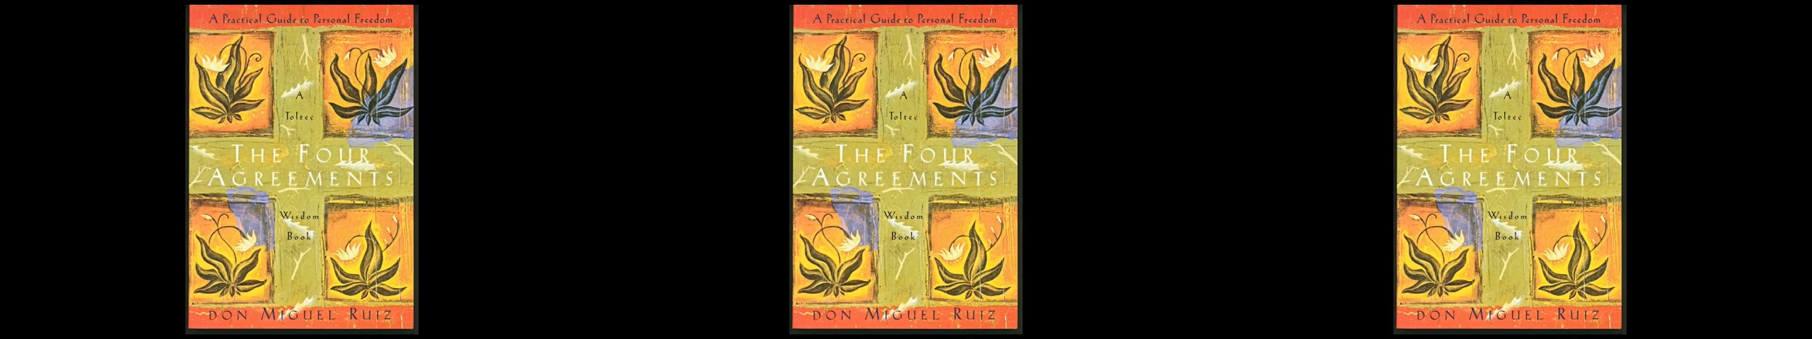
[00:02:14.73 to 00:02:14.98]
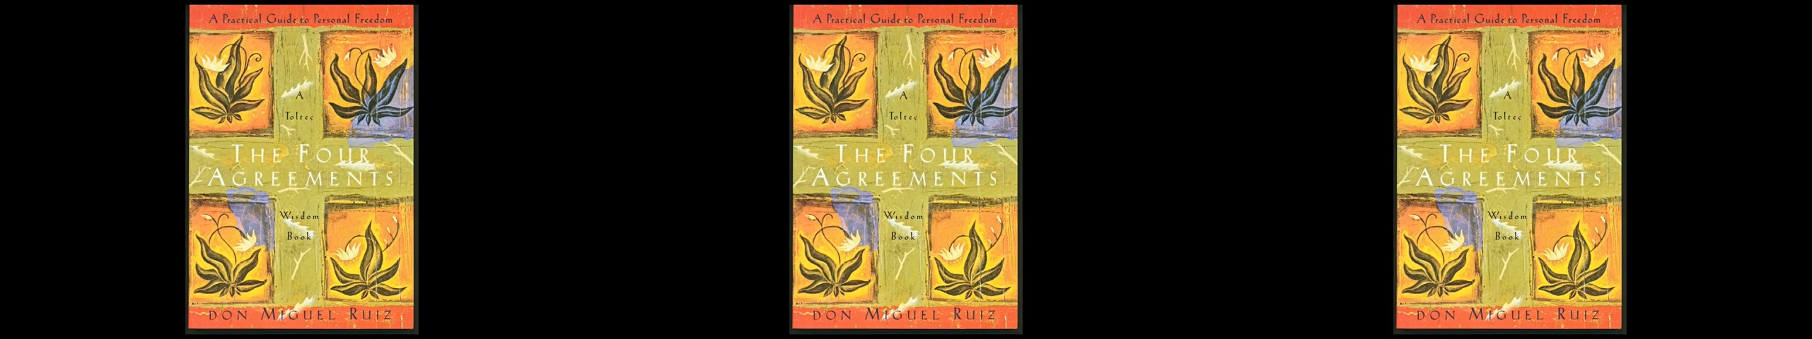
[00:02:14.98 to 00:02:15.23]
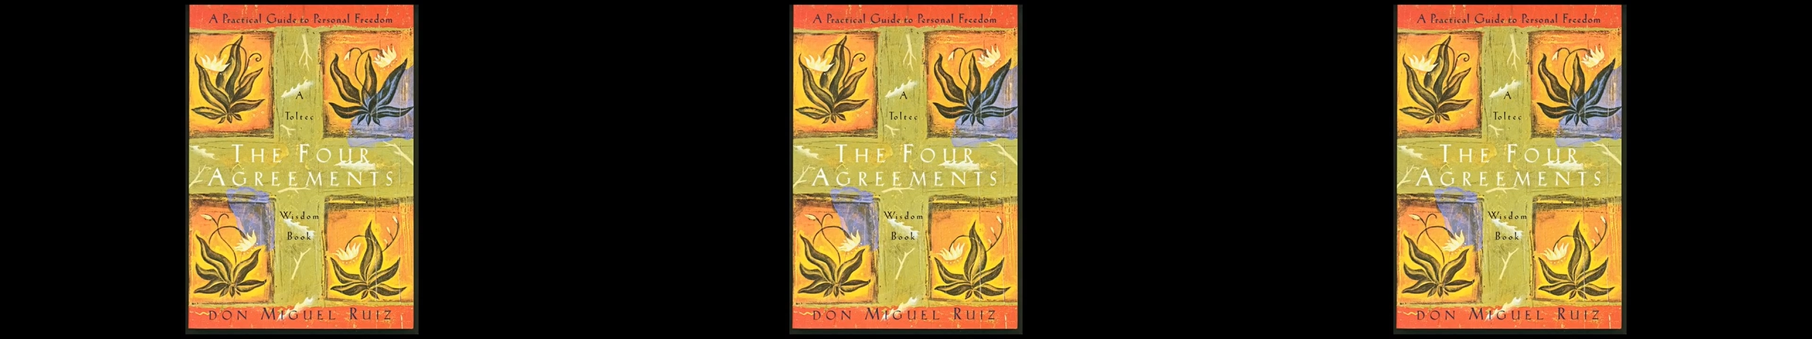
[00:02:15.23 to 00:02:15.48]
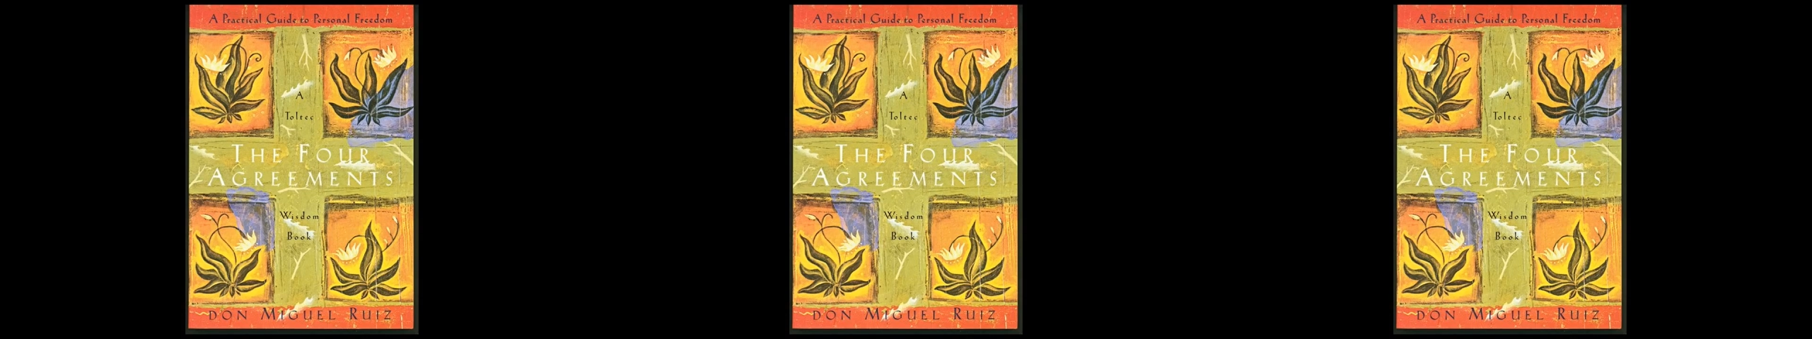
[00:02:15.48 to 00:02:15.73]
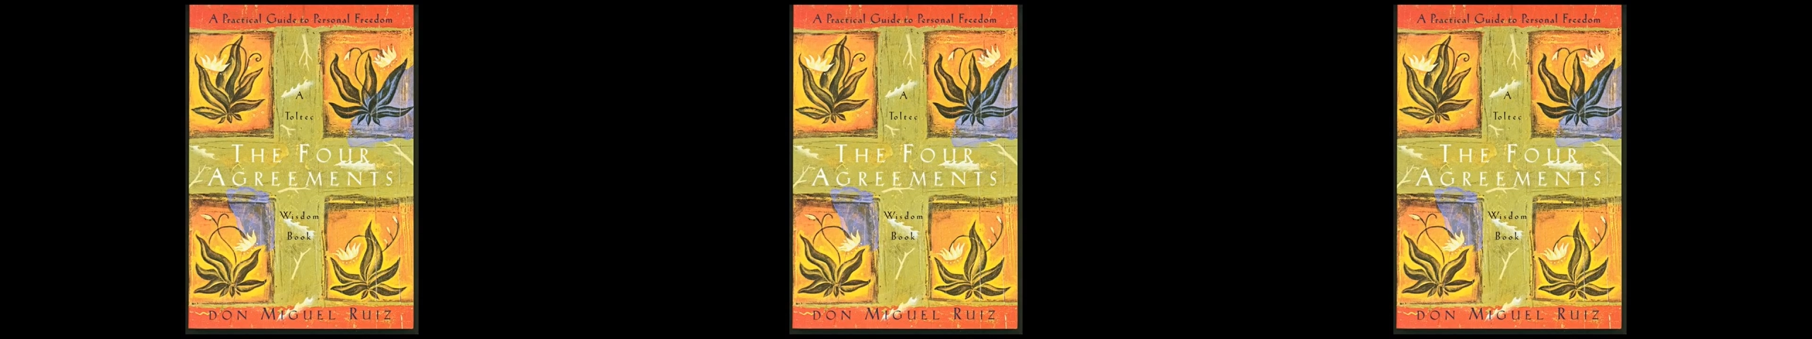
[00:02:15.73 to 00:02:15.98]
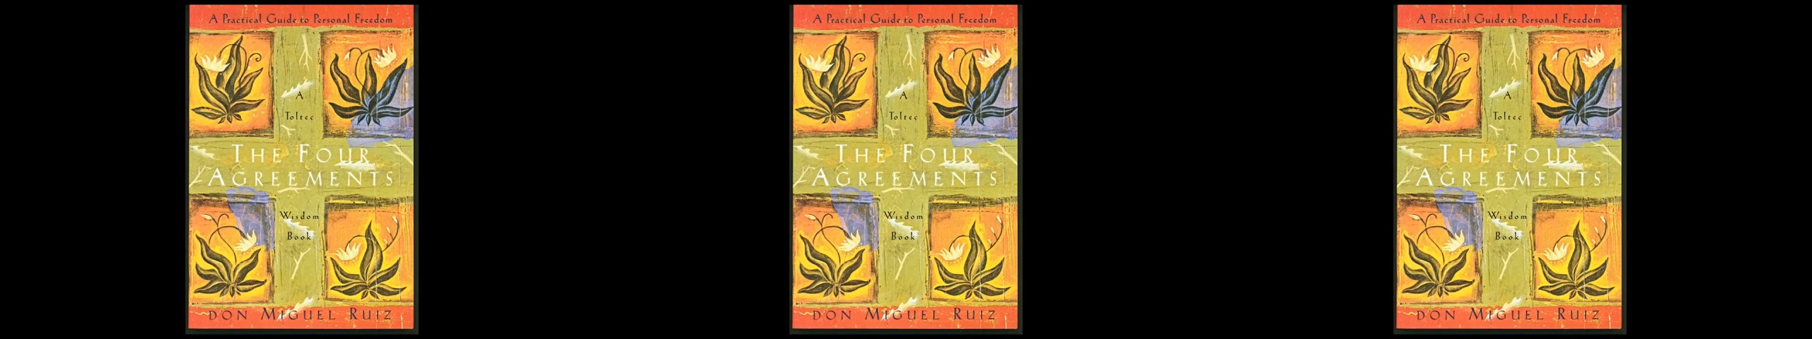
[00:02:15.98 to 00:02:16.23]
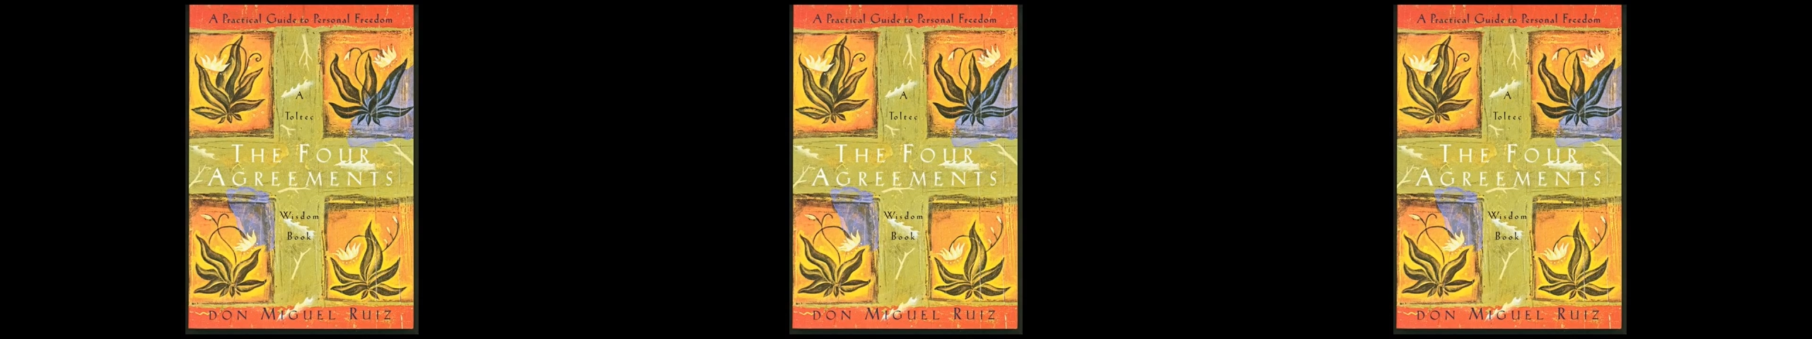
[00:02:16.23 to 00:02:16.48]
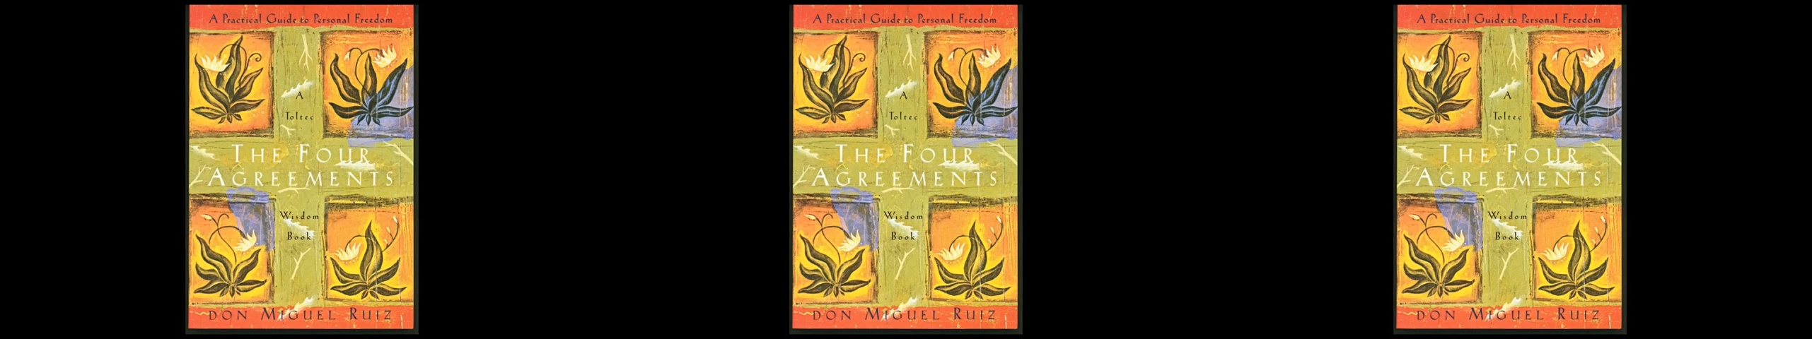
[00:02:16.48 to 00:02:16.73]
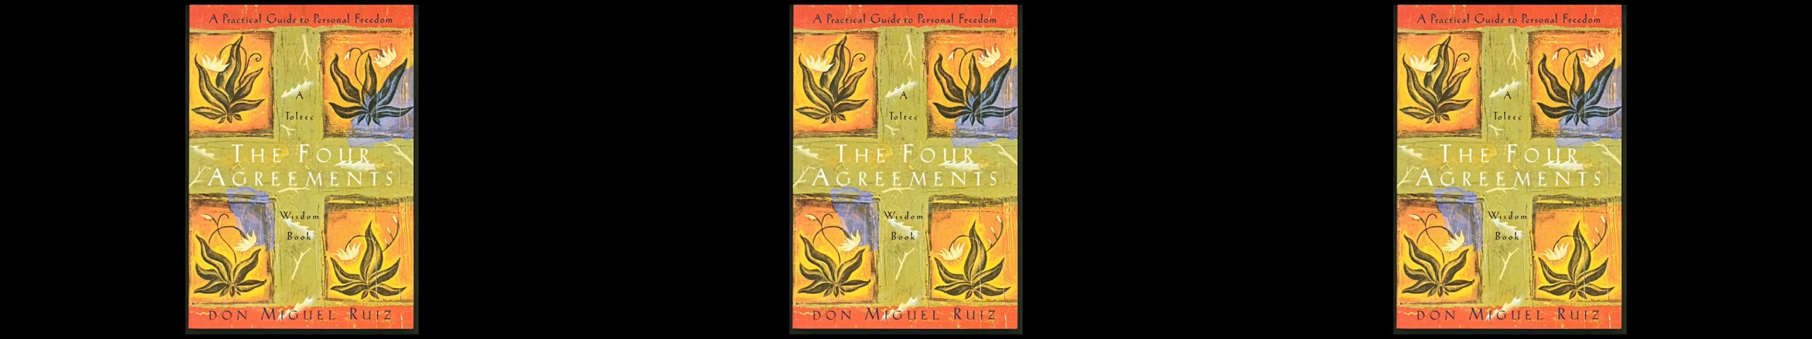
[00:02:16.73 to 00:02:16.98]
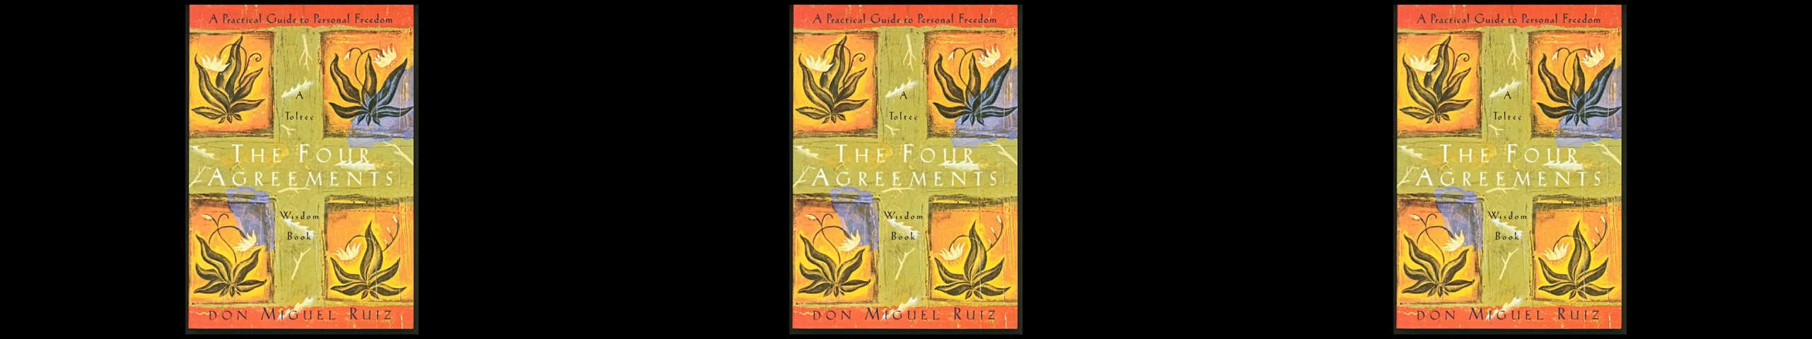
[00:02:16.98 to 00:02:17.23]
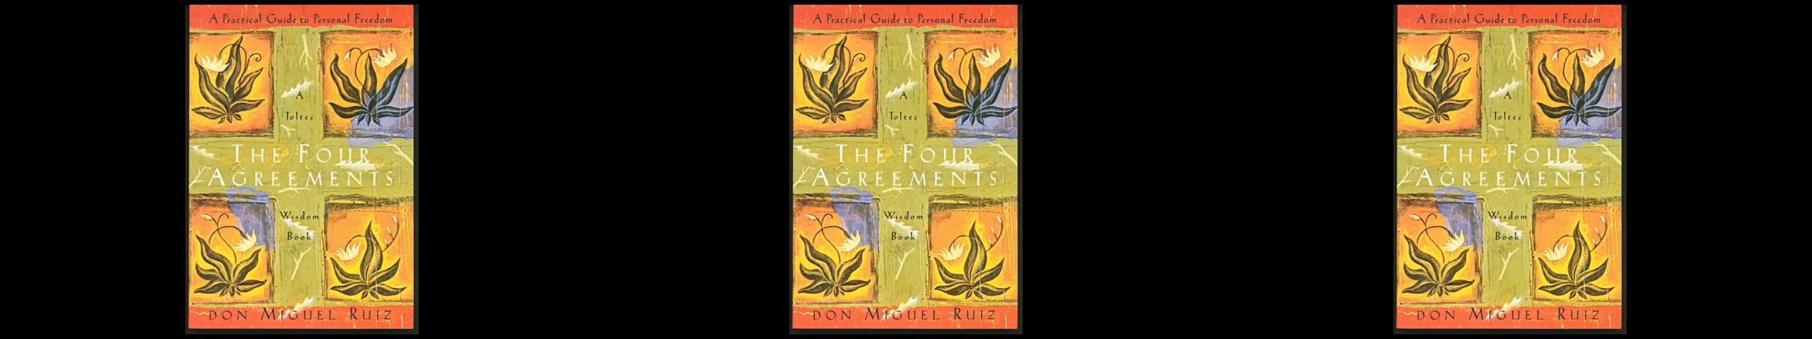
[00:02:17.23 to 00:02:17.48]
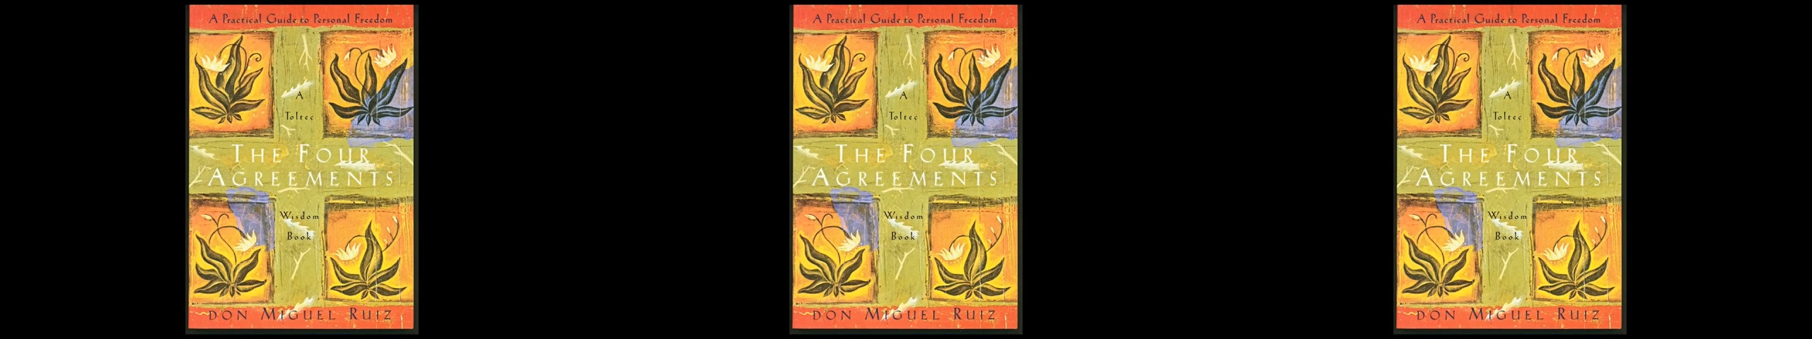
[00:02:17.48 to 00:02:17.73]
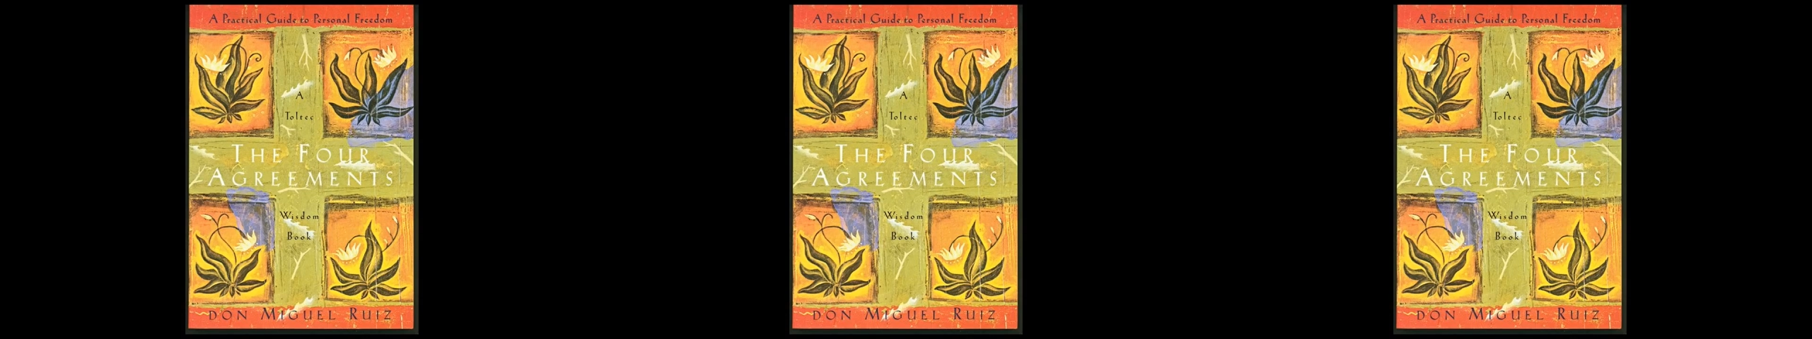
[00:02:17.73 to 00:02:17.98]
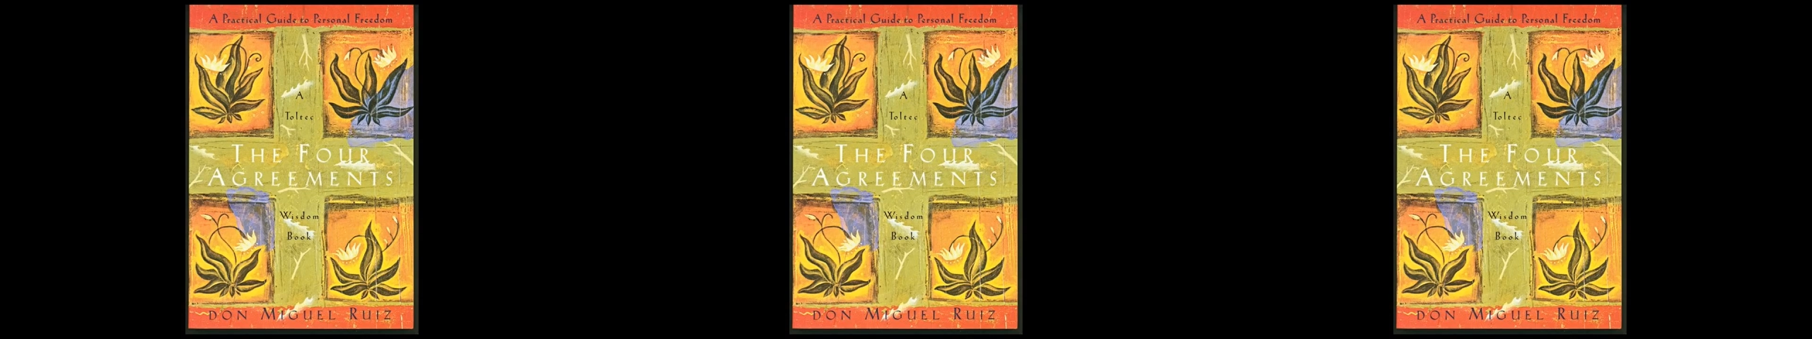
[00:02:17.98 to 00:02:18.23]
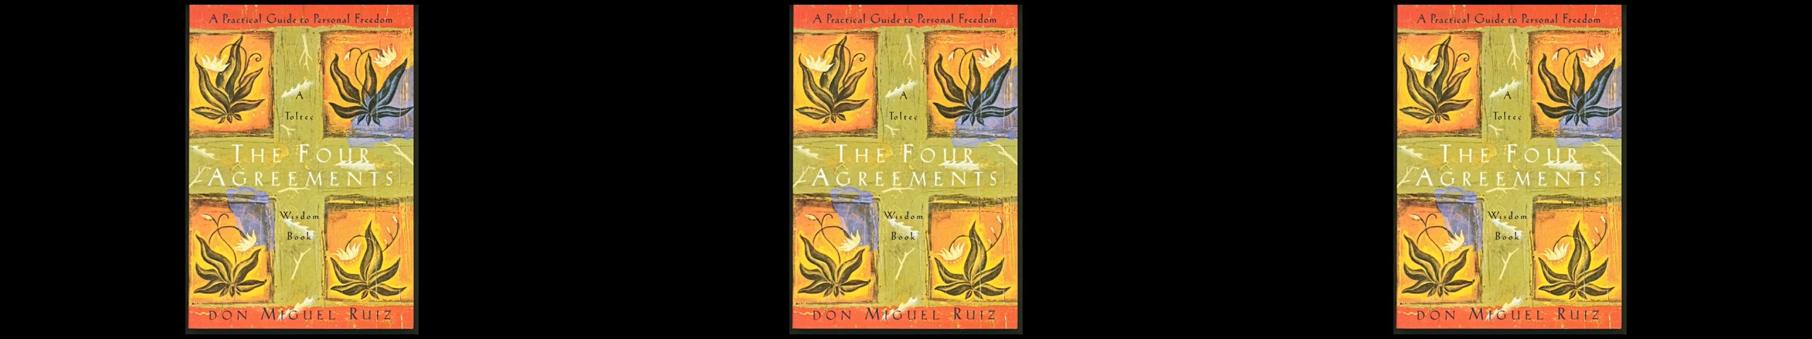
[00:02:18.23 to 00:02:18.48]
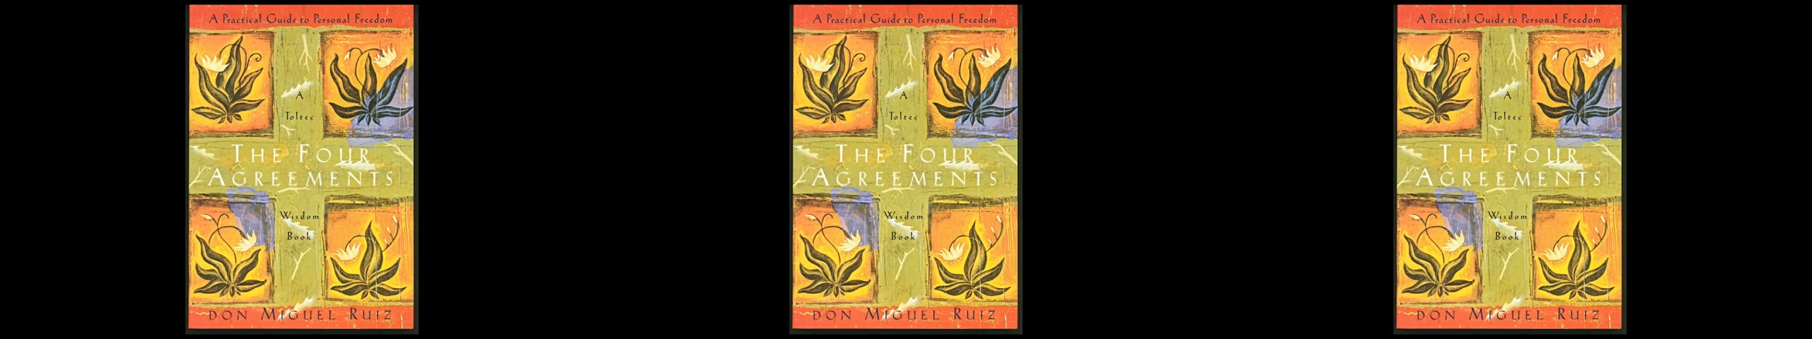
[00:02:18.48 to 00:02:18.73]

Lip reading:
[unreadable: no face in view]